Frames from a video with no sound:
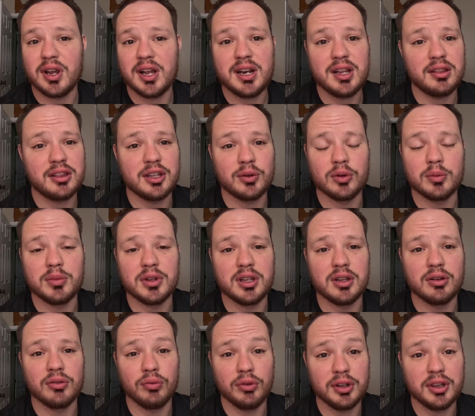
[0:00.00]
anything, would
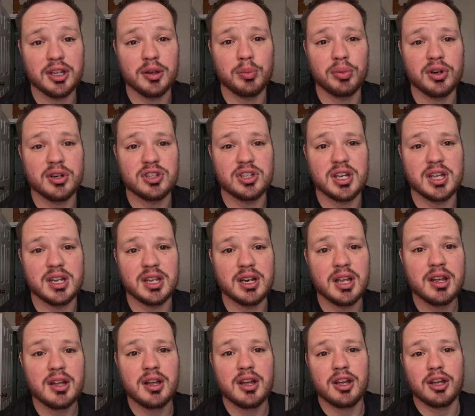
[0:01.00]
be really appreciated.